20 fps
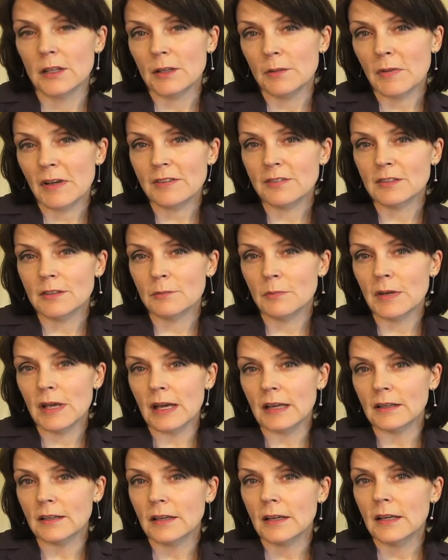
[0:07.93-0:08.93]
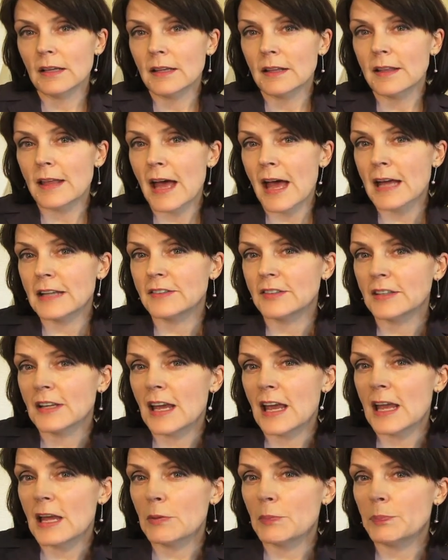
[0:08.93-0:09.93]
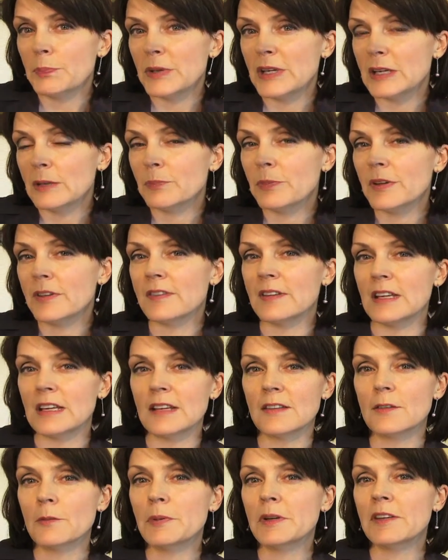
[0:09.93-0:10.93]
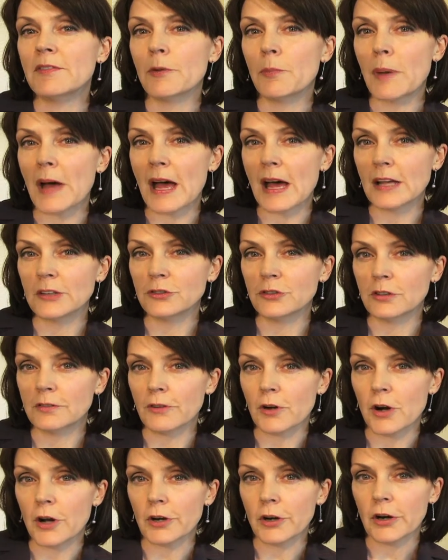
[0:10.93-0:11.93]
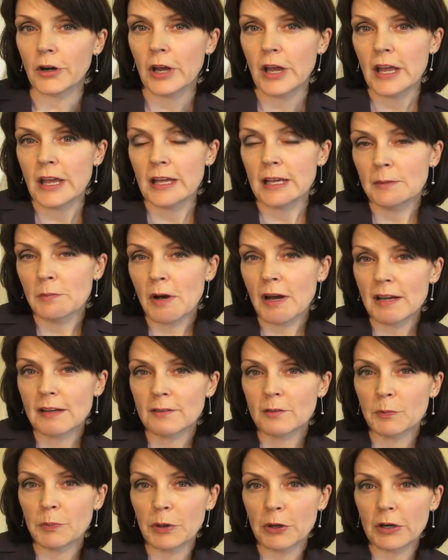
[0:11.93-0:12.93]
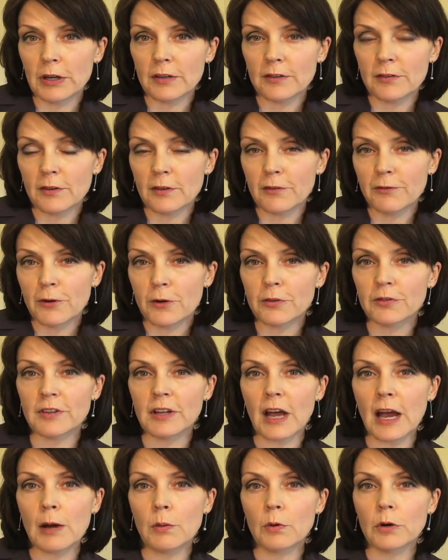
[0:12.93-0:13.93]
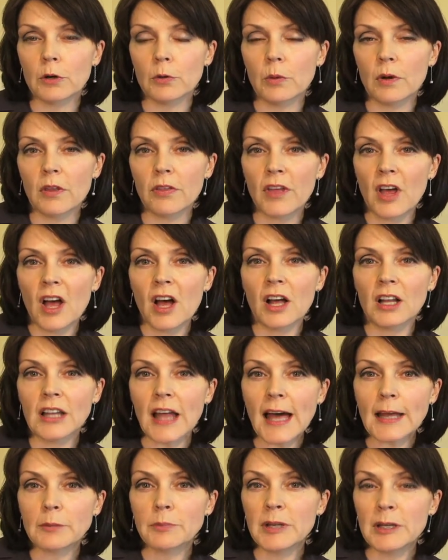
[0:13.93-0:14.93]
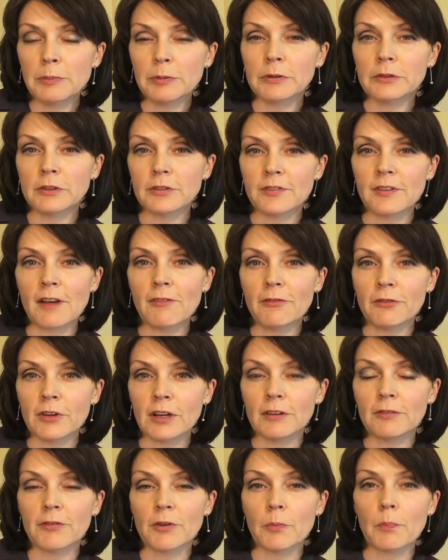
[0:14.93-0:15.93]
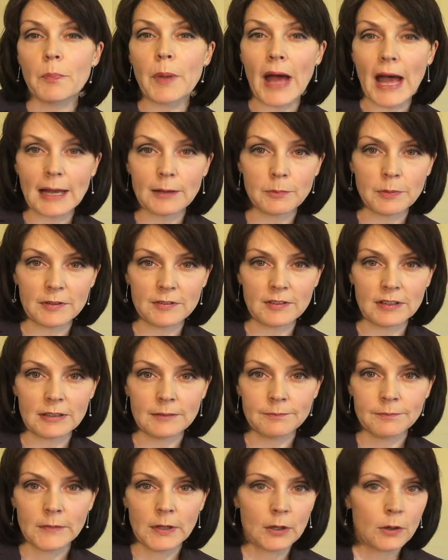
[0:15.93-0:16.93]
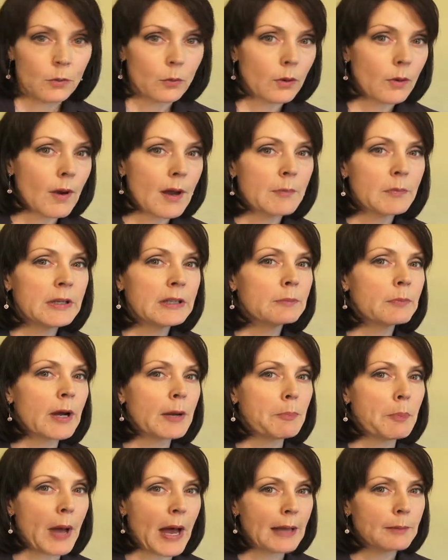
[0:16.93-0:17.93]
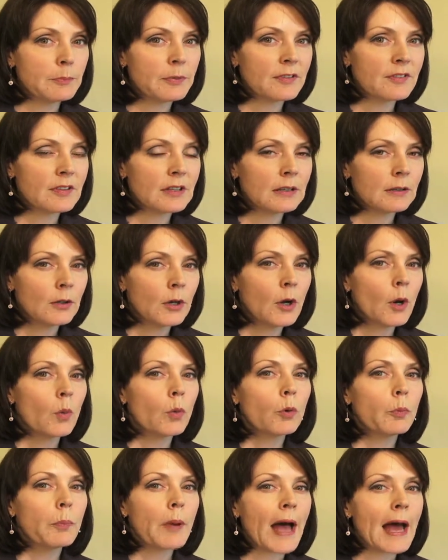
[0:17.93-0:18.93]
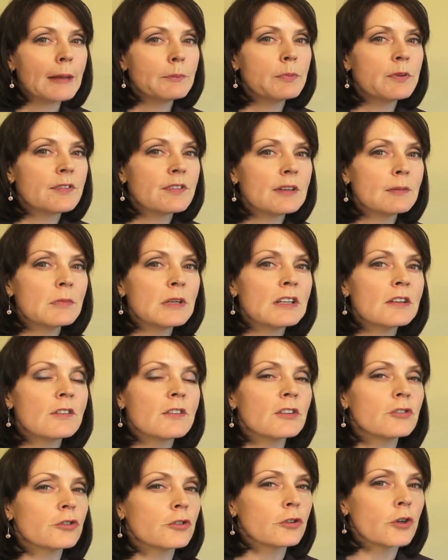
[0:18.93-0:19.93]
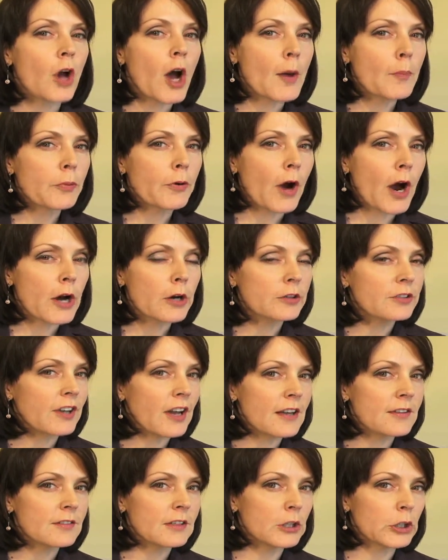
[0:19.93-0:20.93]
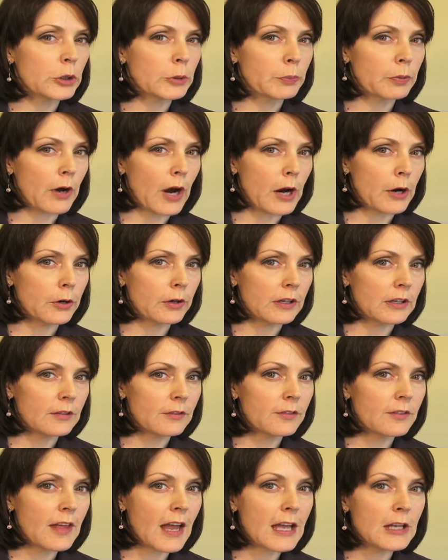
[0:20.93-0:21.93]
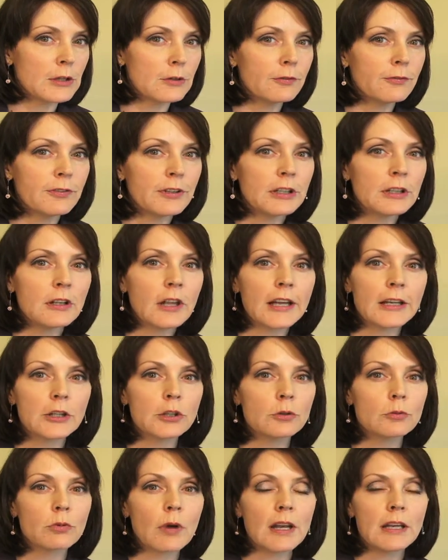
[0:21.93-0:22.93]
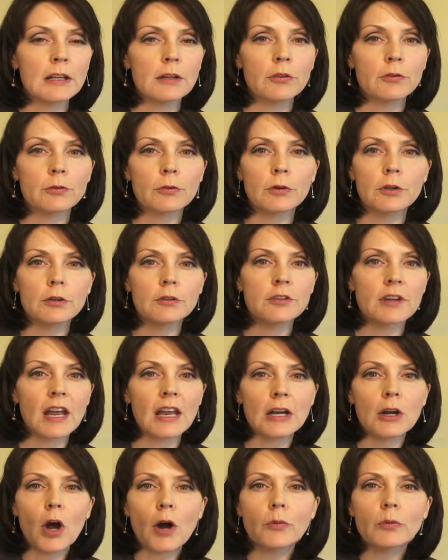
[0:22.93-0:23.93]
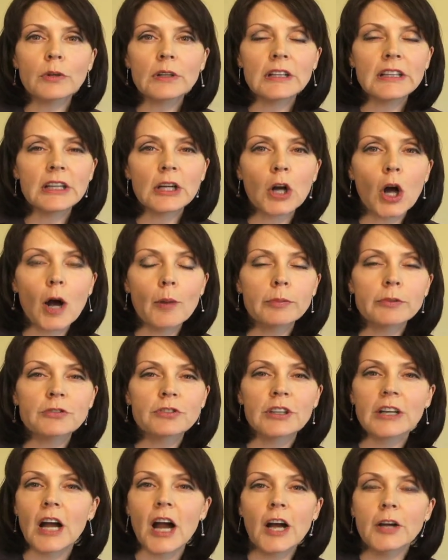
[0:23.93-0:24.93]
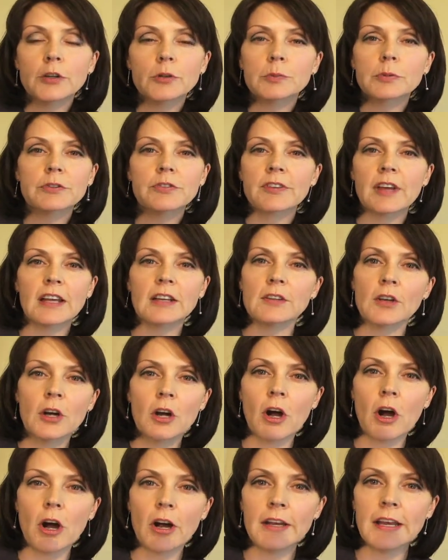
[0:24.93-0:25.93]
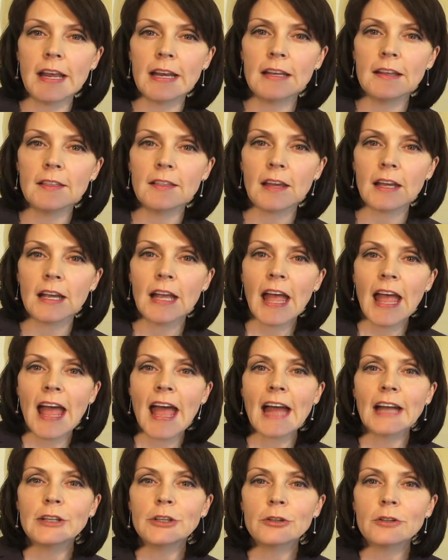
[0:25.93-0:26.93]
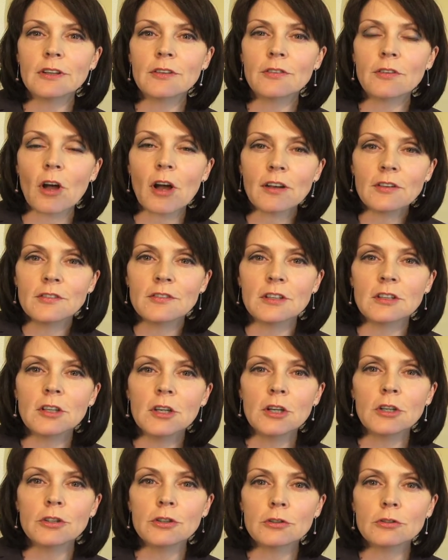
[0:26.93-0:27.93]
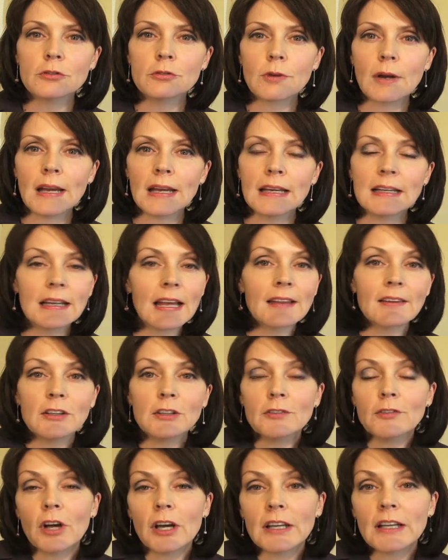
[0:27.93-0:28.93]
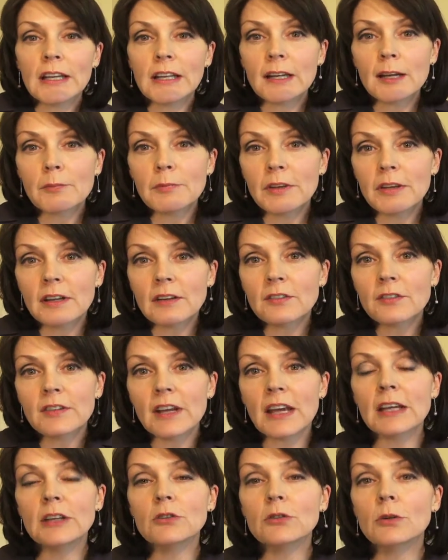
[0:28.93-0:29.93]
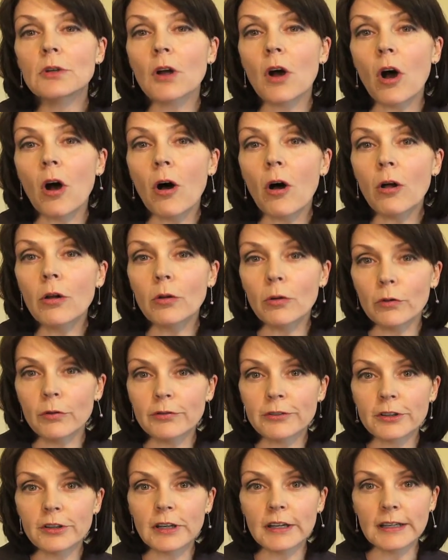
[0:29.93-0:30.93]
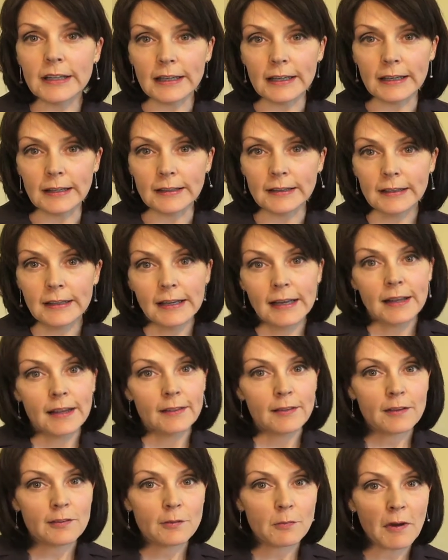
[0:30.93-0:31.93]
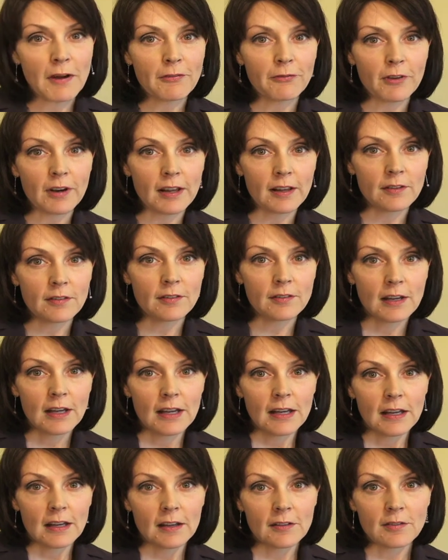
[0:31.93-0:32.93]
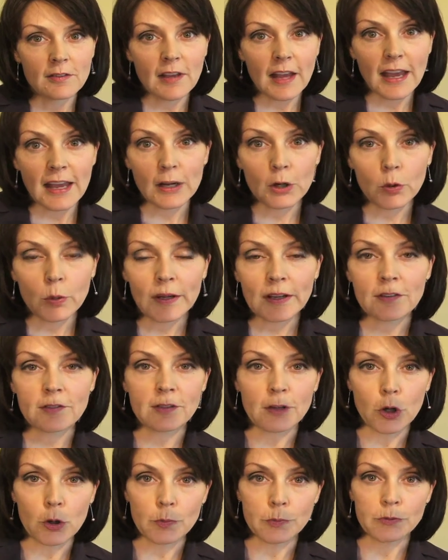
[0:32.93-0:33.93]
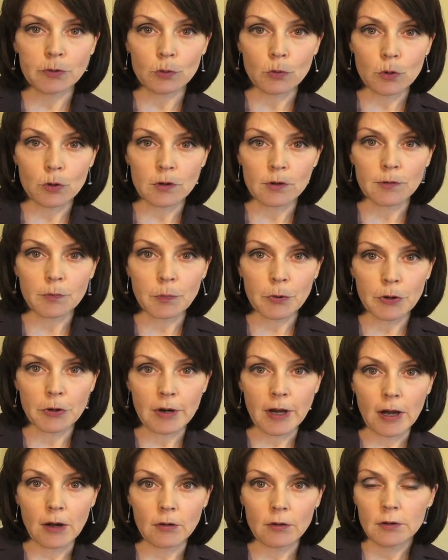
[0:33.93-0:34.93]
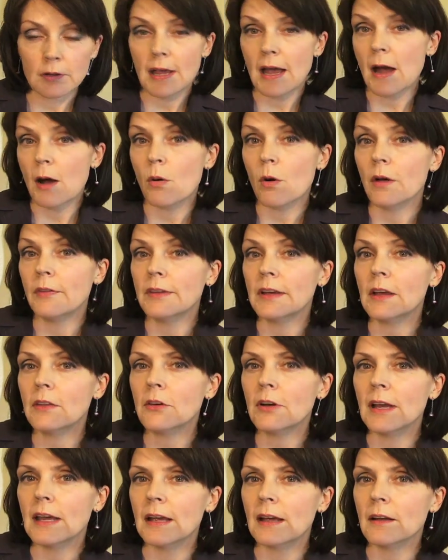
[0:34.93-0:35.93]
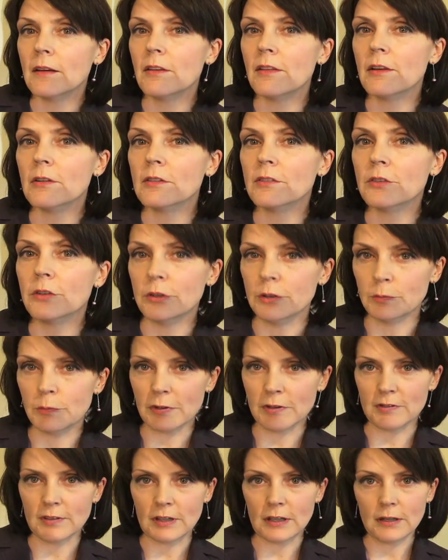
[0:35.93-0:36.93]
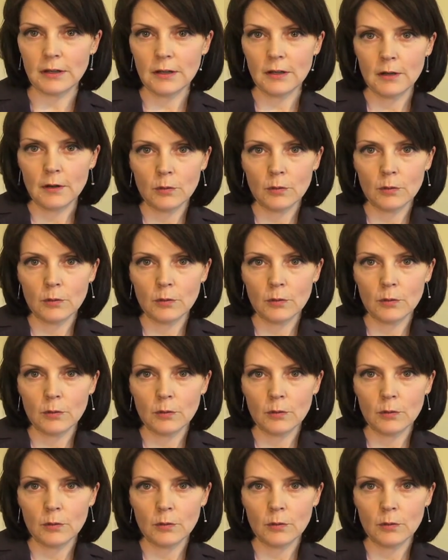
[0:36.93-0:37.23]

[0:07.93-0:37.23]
You must admit that today being busy is a bit of a badge of honor. In my experience and the folks that I work with, a lot of people are suffering from bad busy. What do I mean by bad busy? Well, bad busy means that you're not prioritizing your priorities, that you feel like you're running through your day, not really accomplishing 100% on anything, and you're exhausted, you're drained, and then you've got to get up the next day and do it all over again. This, my friends, is a quick slope towards burnout. Now, on the other hand, there is good busy.